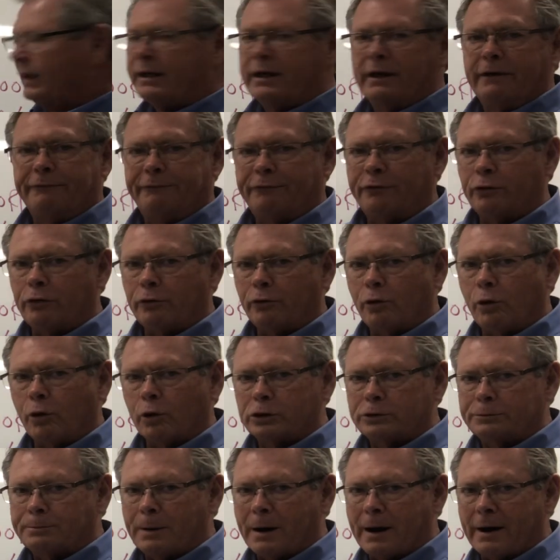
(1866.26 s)
can get full
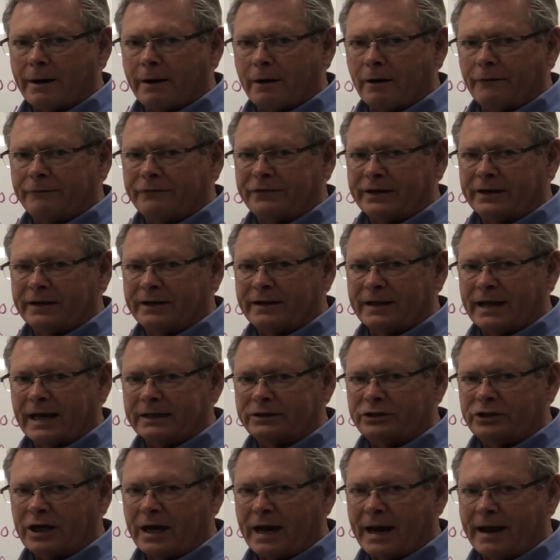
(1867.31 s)
horsepower off the end of that
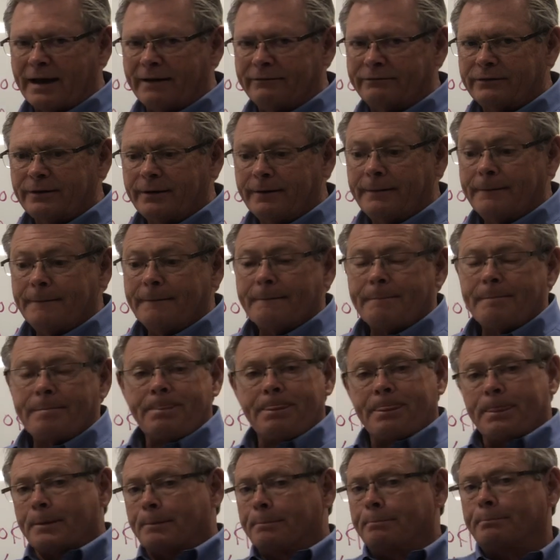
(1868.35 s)
shaft.
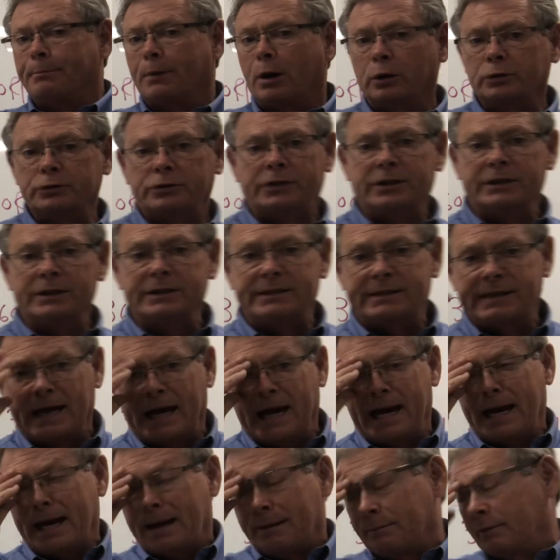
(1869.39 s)
Most of the
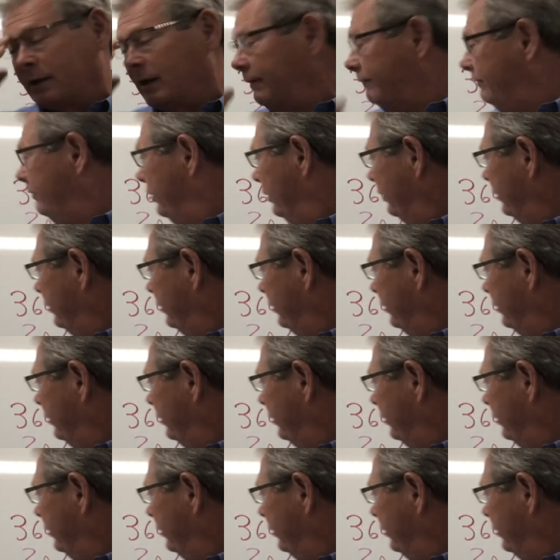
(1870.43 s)
time, if you